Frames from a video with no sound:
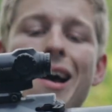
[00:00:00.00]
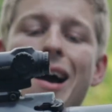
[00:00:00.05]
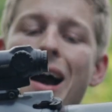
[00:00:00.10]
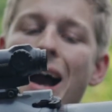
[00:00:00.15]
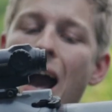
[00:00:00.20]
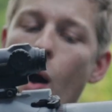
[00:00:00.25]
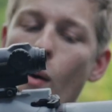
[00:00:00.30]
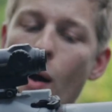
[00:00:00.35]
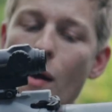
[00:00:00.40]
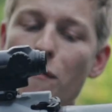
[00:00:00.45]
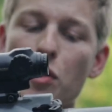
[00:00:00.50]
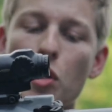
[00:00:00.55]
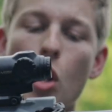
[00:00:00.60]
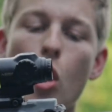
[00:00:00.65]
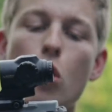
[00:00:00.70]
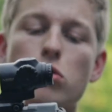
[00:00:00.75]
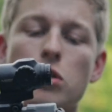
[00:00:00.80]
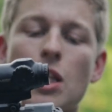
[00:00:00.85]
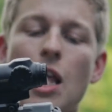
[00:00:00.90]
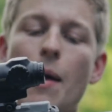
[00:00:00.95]
However, the
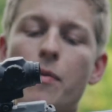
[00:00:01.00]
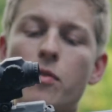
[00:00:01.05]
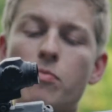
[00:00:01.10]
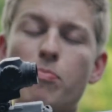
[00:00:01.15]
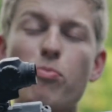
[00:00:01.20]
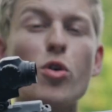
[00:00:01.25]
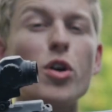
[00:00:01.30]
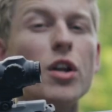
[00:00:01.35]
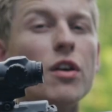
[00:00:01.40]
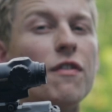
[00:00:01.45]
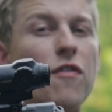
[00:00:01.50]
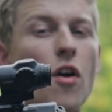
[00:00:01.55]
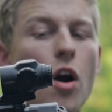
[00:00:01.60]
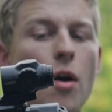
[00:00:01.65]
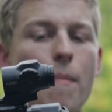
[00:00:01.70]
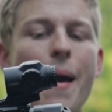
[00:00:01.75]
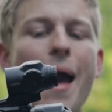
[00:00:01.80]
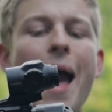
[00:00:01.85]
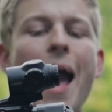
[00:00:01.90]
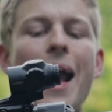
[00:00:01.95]
hose clamp is pretty
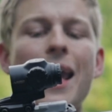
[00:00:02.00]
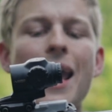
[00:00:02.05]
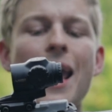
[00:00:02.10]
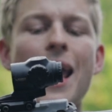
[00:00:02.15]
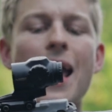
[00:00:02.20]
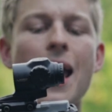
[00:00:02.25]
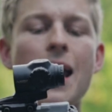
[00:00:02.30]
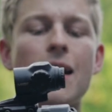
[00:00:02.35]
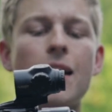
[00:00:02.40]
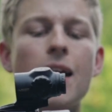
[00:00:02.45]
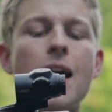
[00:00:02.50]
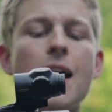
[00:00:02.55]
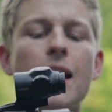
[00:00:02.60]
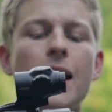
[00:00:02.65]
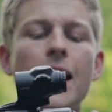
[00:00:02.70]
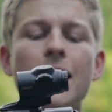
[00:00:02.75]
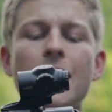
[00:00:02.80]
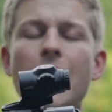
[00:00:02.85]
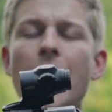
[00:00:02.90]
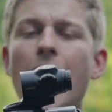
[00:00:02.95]
far back and
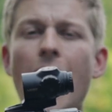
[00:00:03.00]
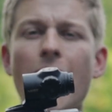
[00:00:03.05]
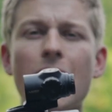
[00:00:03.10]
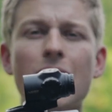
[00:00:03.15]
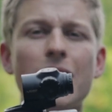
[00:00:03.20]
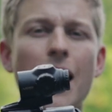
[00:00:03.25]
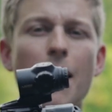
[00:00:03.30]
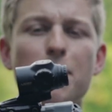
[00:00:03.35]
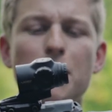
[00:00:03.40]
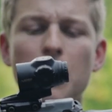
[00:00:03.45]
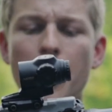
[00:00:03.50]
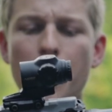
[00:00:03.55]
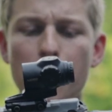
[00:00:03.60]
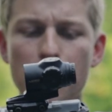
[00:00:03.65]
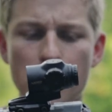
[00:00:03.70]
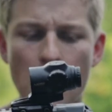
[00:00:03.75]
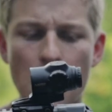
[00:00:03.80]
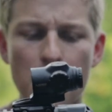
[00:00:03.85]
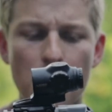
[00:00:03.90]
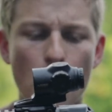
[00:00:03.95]
it can't clamp the
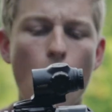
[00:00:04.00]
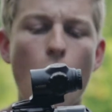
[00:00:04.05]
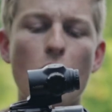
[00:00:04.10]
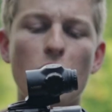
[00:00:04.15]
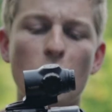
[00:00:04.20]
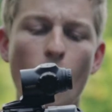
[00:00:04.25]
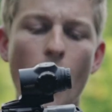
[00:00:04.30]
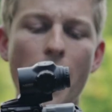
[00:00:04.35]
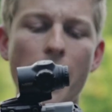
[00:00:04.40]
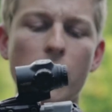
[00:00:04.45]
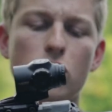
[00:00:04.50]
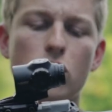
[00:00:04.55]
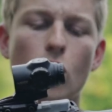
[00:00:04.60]
layers together all the way.